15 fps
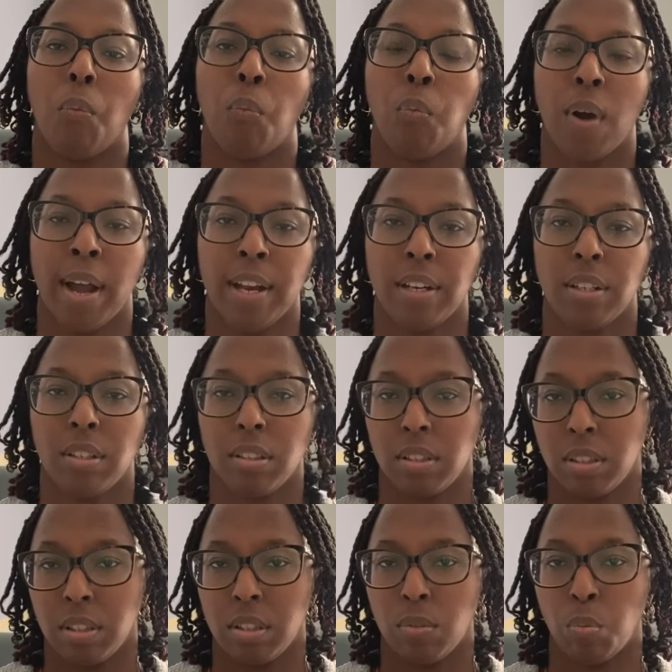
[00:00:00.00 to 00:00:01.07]
what
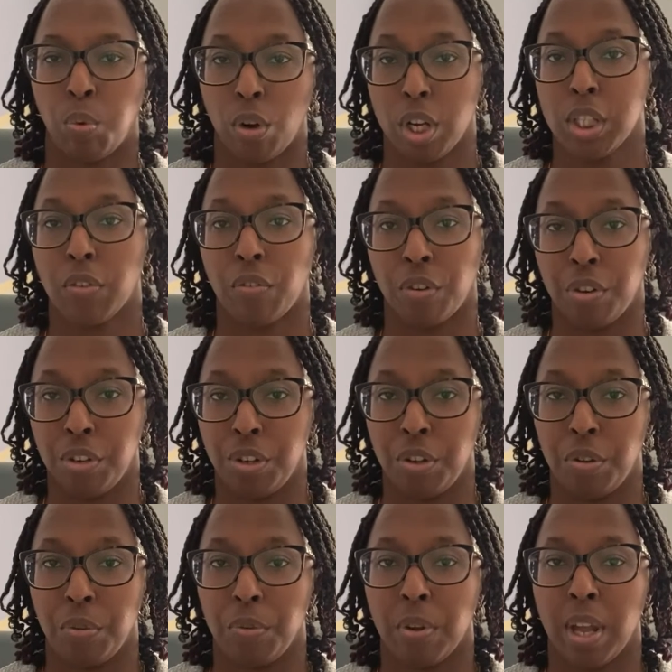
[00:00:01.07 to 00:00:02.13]
works for
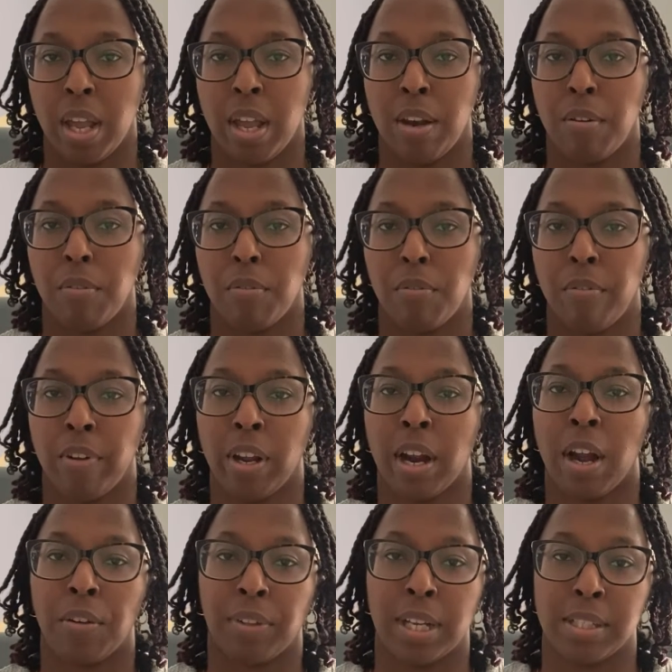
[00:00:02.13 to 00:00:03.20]
you and figure
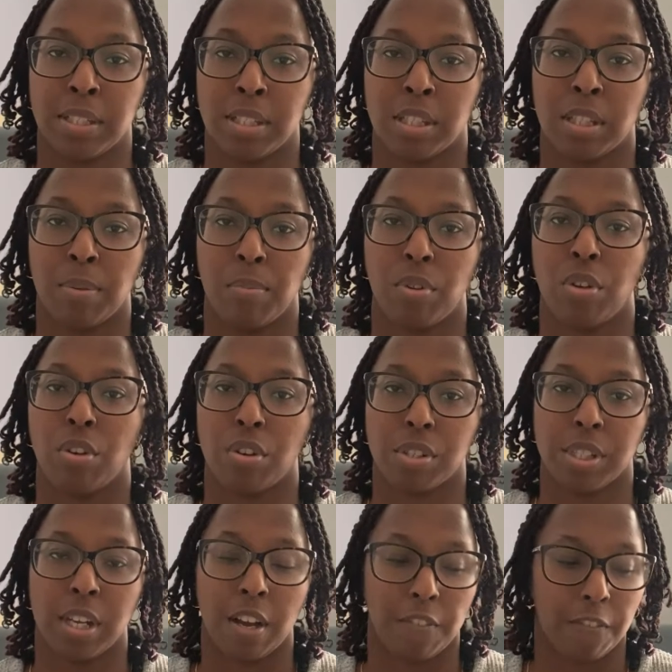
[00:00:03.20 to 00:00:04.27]
out that system
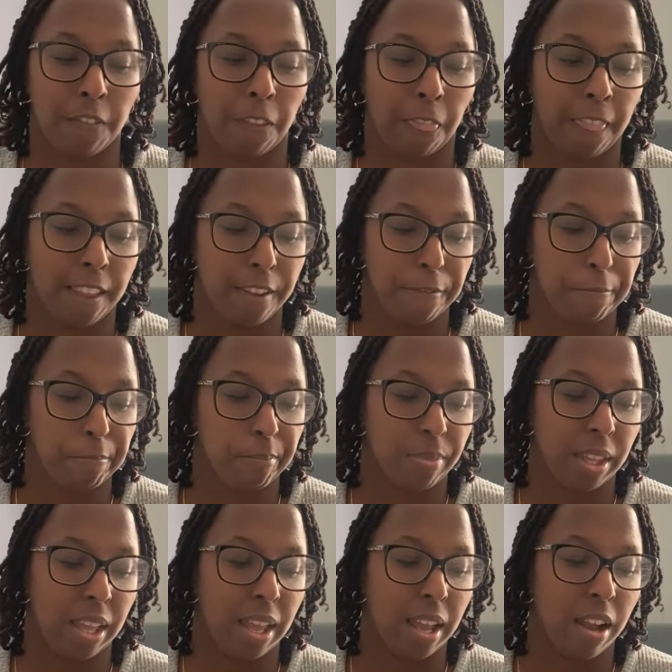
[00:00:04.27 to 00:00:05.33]
yourself.
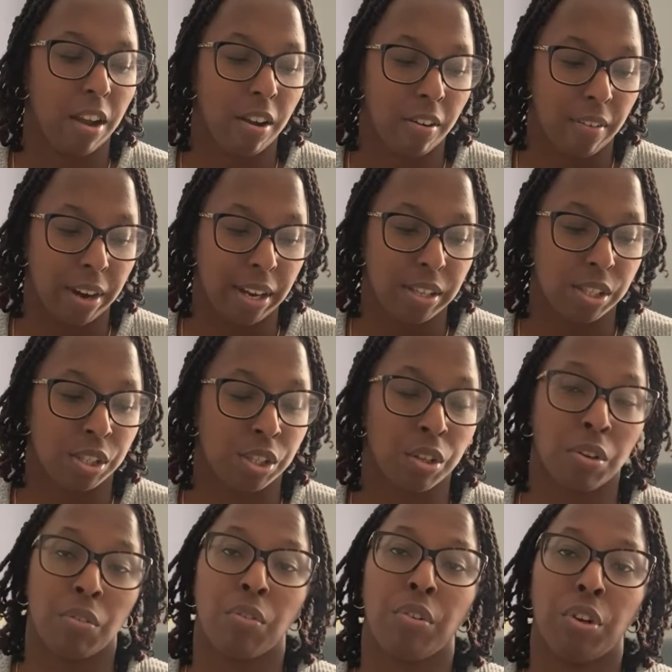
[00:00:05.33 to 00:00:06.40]
All right,
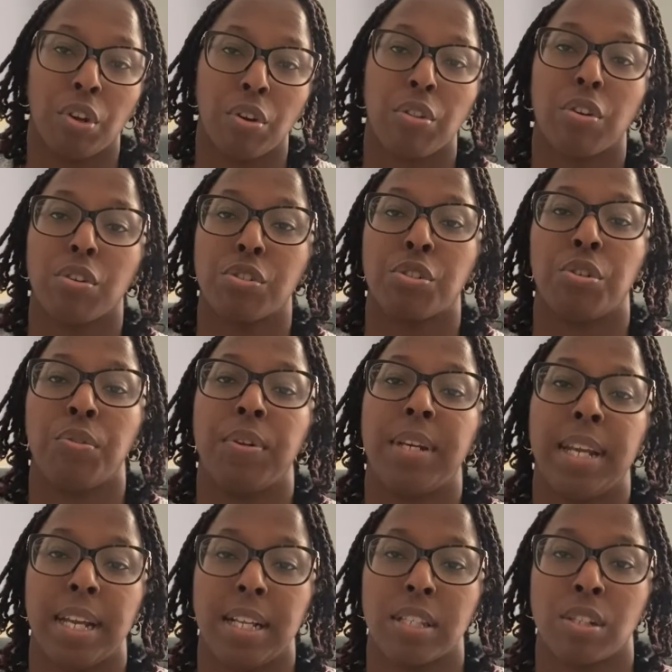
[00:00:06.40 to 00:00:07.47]
so know those 2
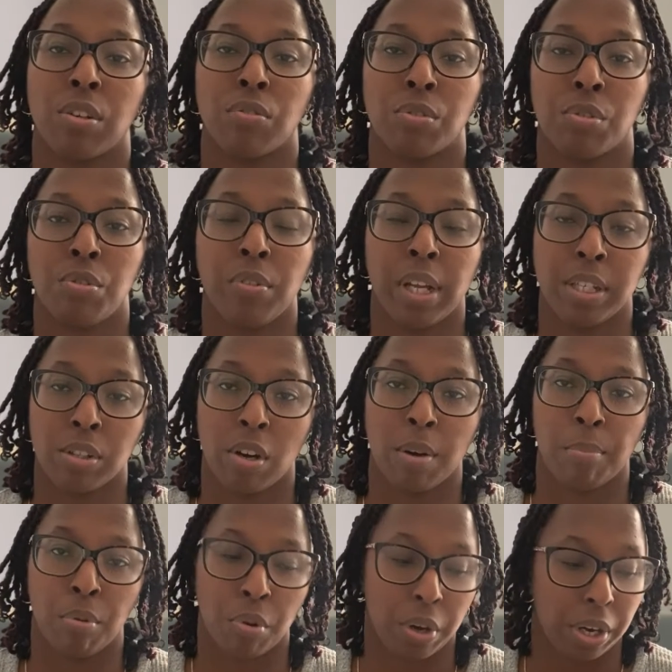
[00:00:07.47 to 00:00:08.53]
dates. Those 2 dates are
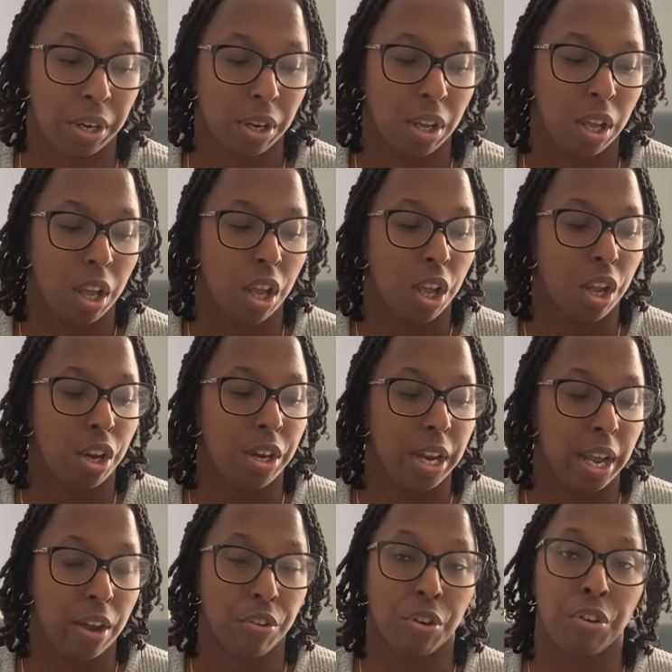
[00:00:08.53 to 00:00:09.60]
important.
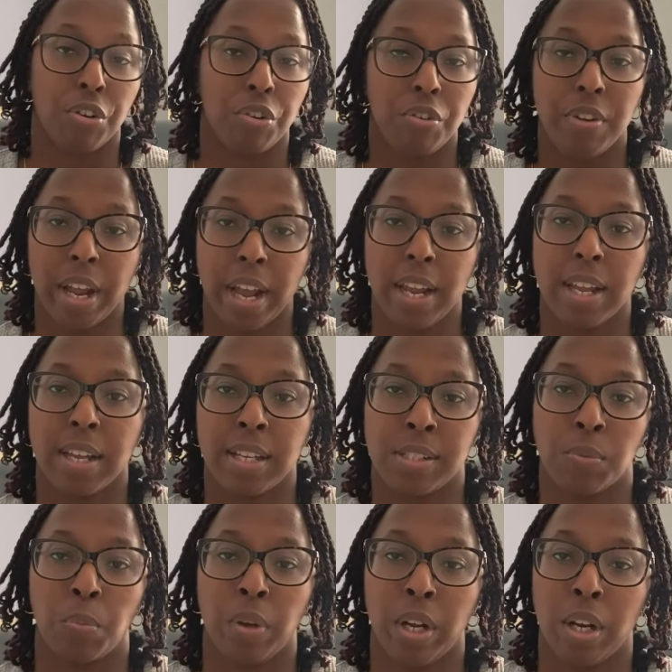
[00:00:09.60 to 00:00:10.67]
Now, your due date is
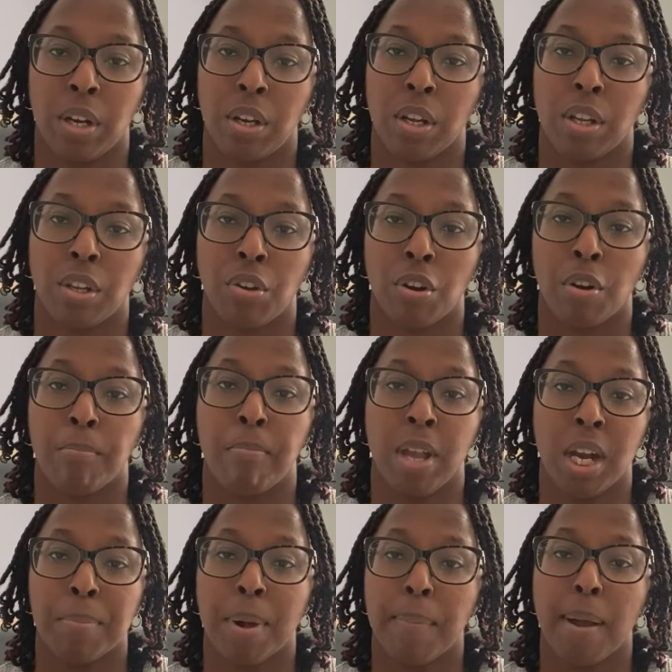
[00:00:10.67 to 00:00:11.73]
when your
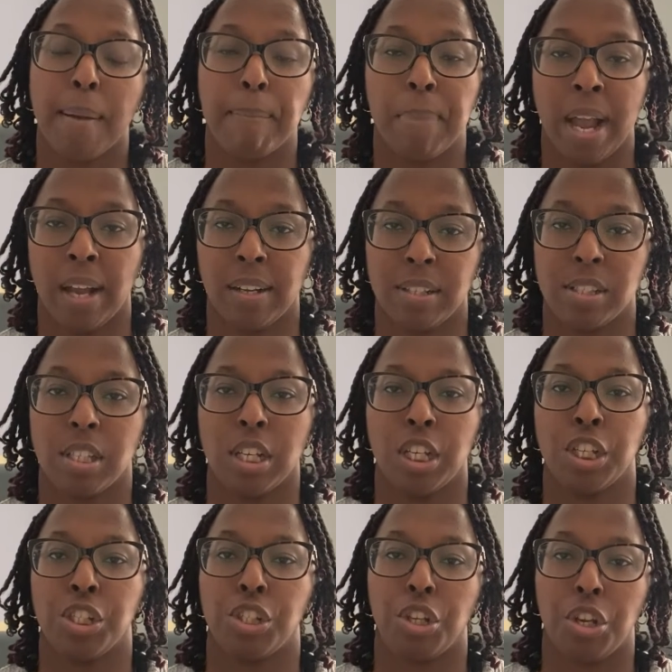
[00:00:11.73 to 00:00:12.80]
minimum balance
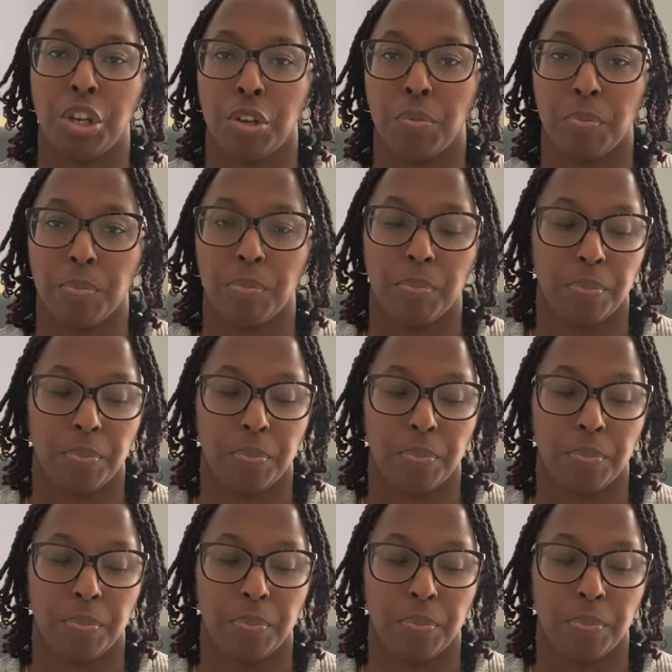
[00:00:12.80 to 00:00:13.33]
is due.